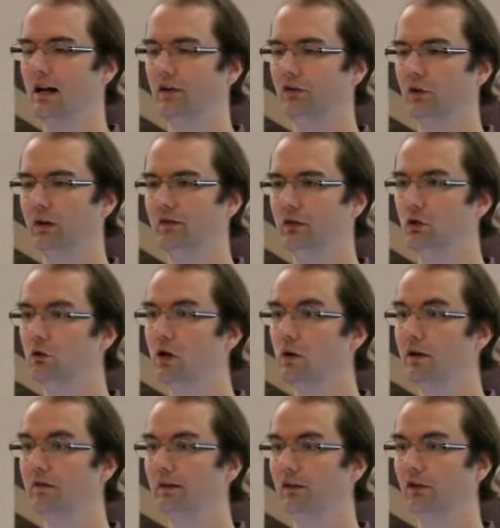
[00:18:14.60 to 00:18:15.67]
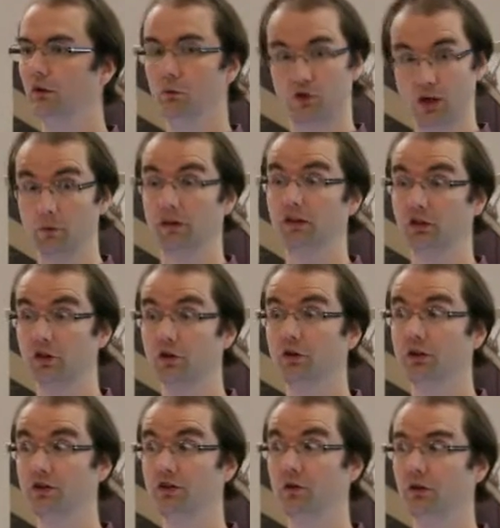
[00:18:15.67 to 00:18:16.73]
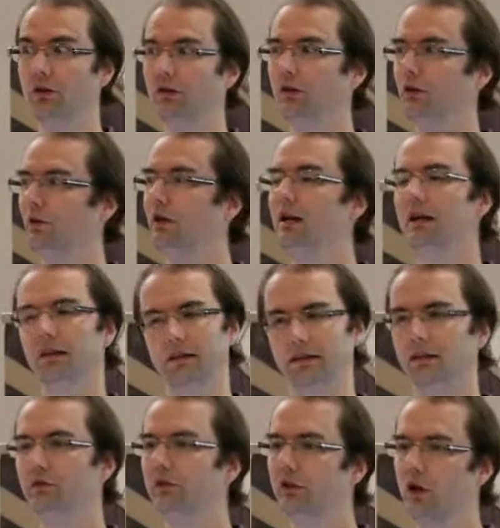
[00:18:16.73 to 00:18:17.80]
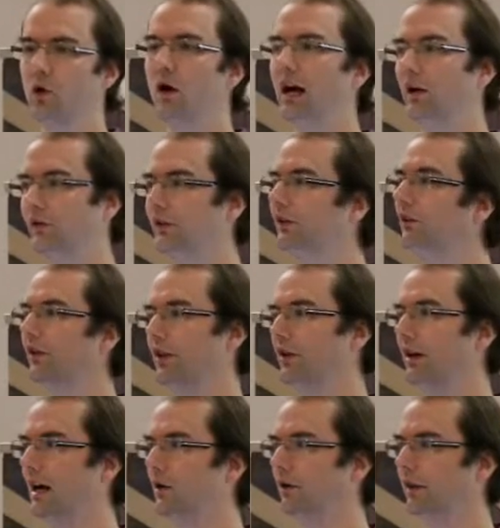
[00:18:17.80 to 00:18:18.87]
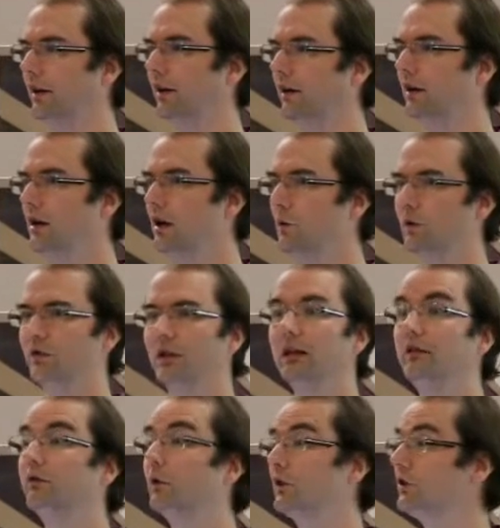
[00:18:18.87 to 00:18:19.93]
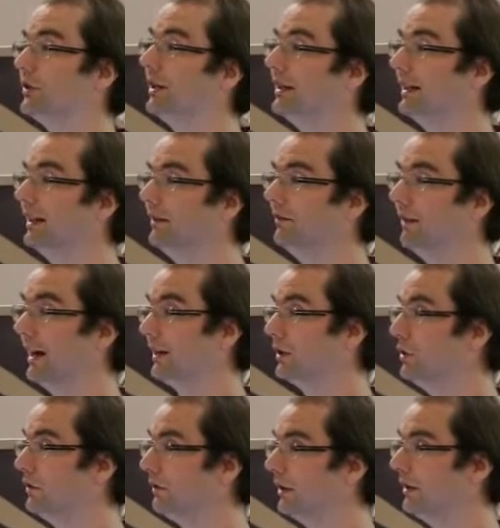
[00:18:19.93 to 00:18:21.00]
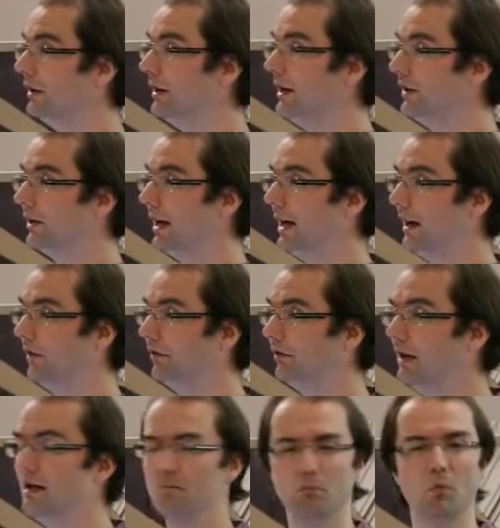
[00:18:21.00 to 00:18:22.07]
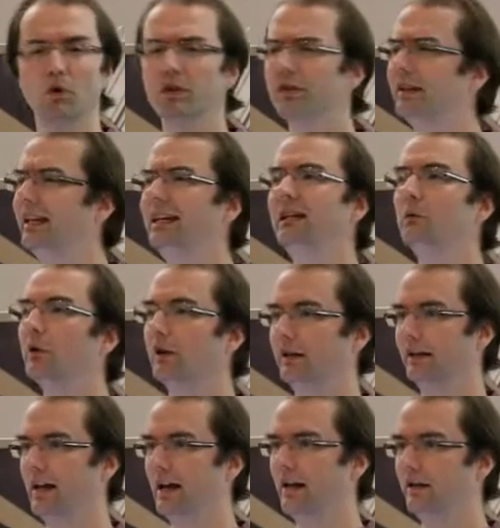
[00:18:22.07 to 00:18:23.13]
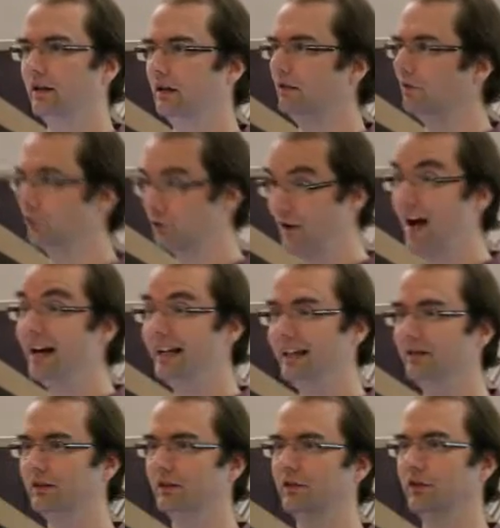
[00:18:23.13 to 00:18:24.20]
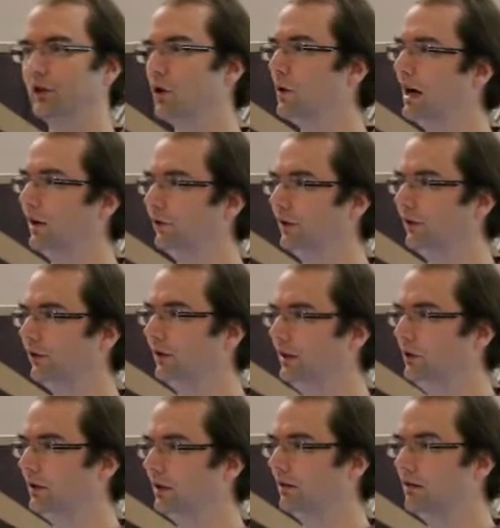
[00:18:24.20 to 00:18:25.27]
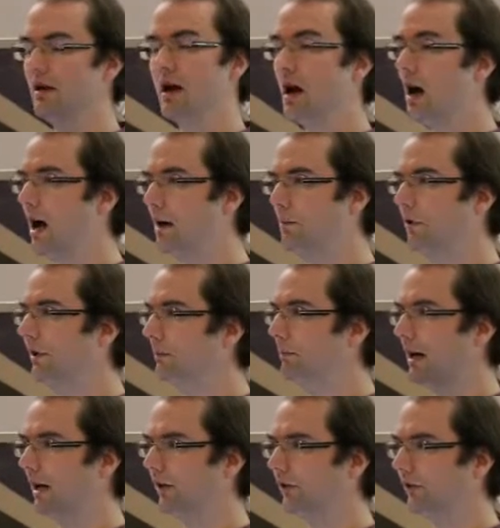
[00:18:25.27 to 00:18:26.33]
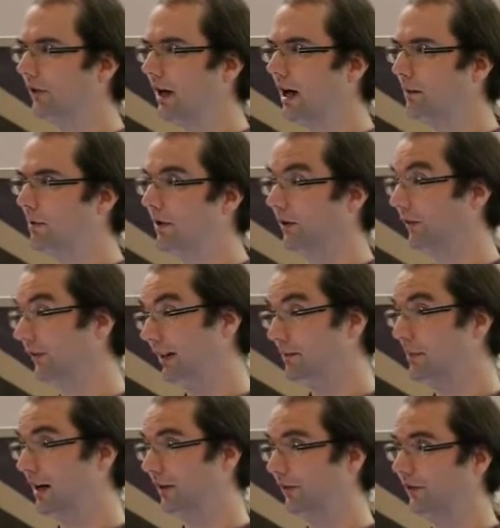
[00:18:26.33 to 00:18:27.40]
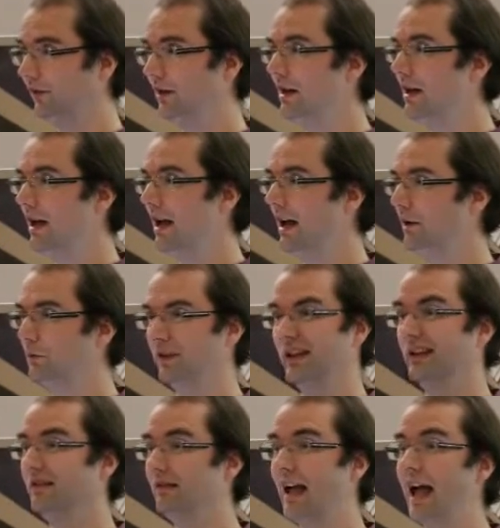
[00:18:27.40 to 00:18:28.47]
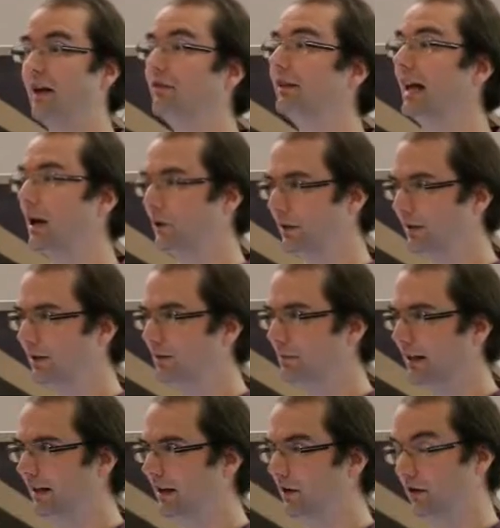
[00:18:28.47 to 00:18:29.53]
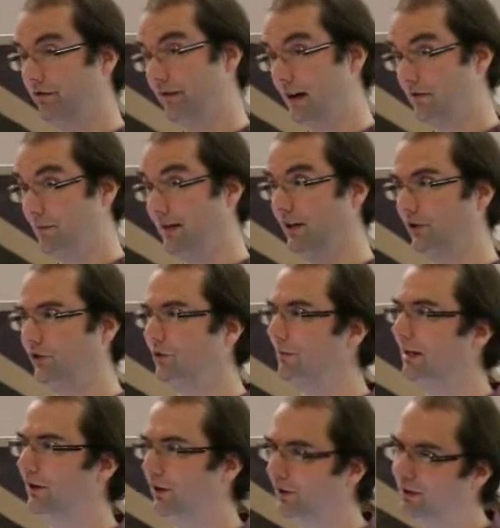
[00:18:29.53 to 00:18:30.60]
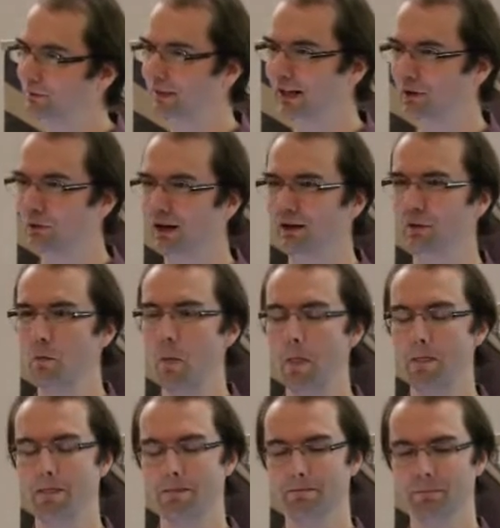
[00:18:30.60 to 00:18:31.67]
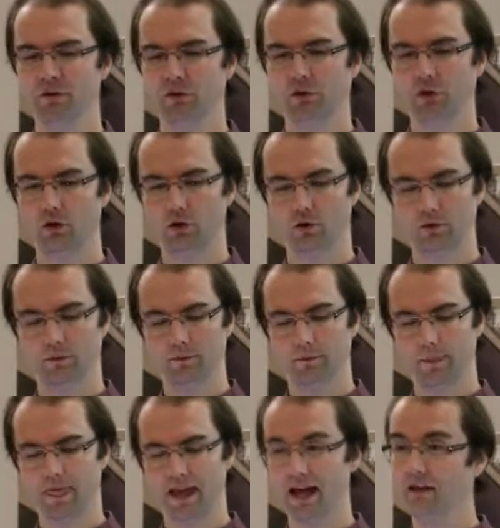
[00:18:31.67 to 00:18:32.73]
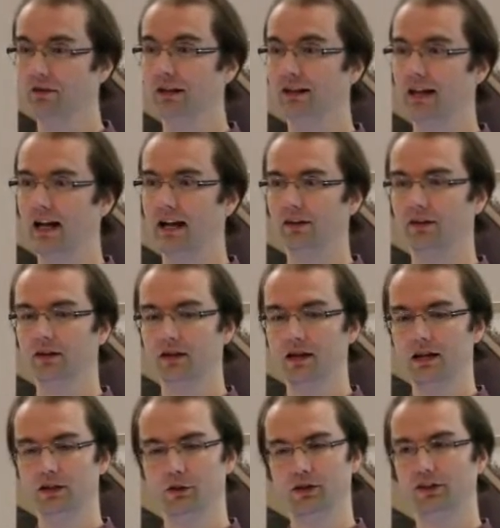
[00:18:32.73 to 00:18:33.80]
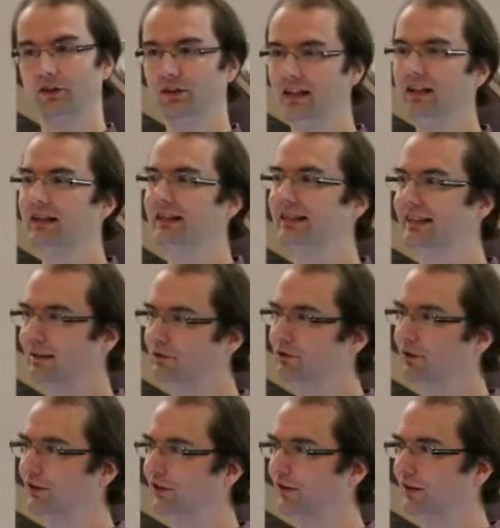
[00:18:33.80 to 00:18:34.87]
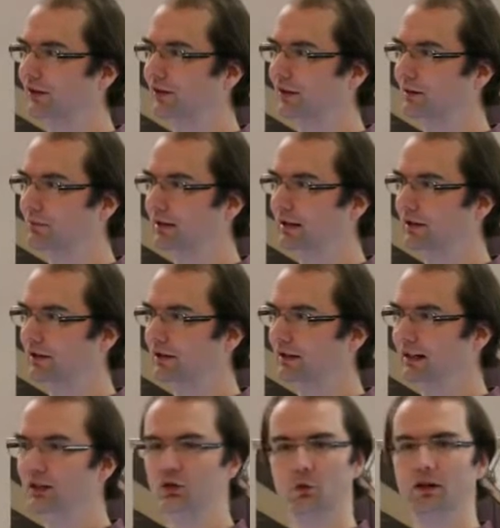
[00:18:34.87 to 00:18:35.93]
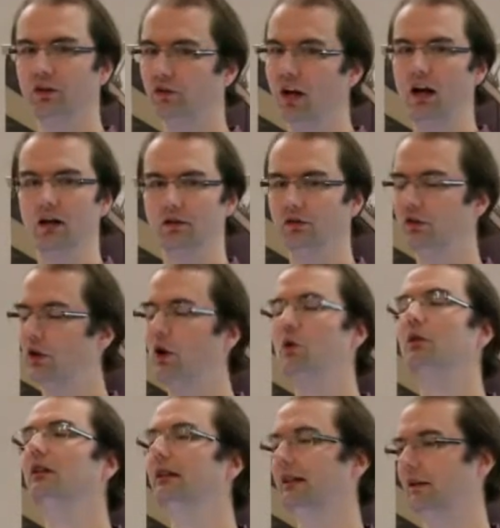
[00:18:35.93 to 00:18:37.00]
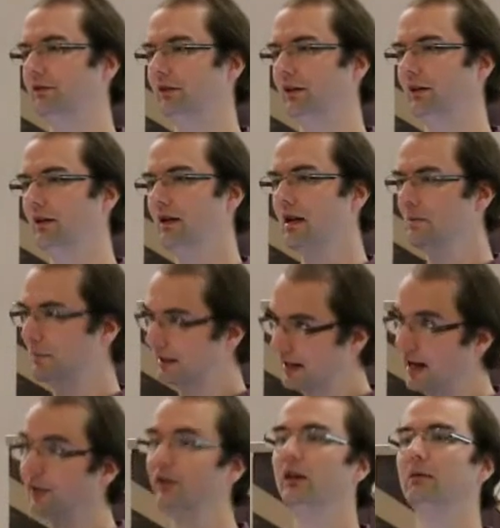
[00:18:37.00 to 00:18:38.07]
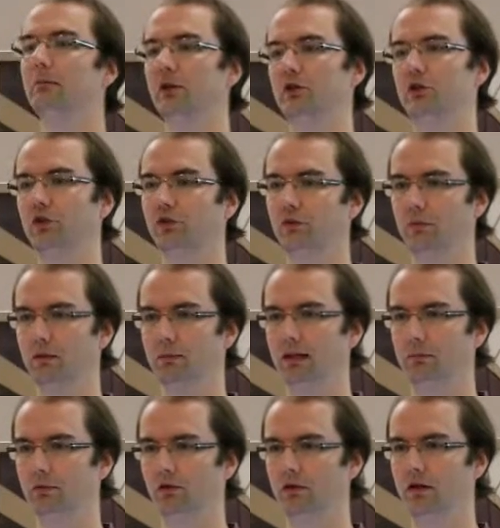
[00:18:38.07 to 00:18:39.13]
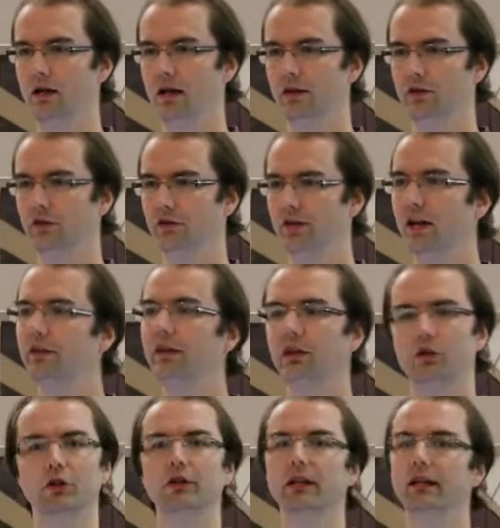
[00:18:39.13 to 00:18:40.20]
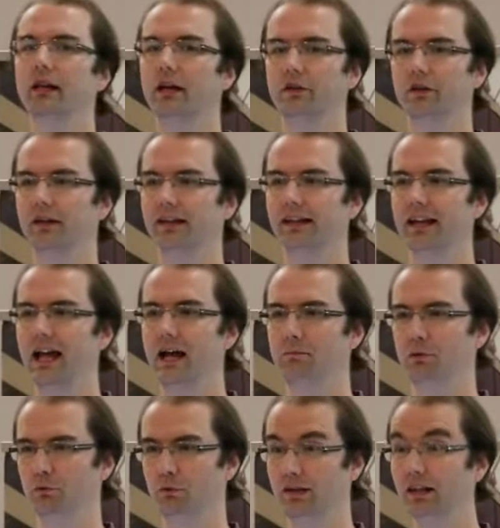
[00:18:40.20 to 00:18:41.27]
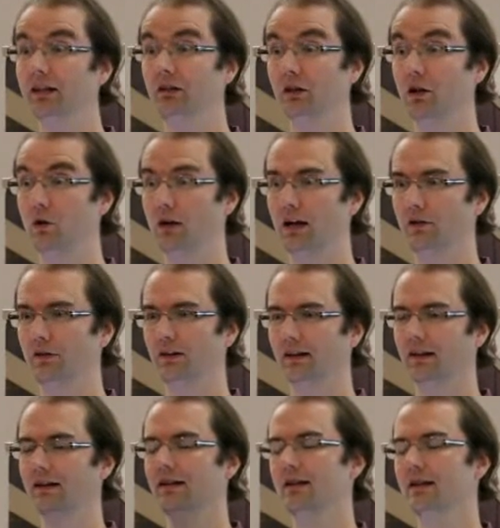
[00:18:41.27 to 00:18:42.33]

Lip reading: So if you go and visit, which I would encourage you to do, the different co-housings that are out there. We're really fortunate in Vancouver to have, more than anywhere in Canada, a variety of different co-housings that you can hop on a bus, hop on a sea bus, and within half an hour you can be there, or 5 minutes from here you can be at one. So having that, you can see the differences that appear. Each one is totally different because it emerges from the people. There's nothing cookie cutter that can happen within co-housing.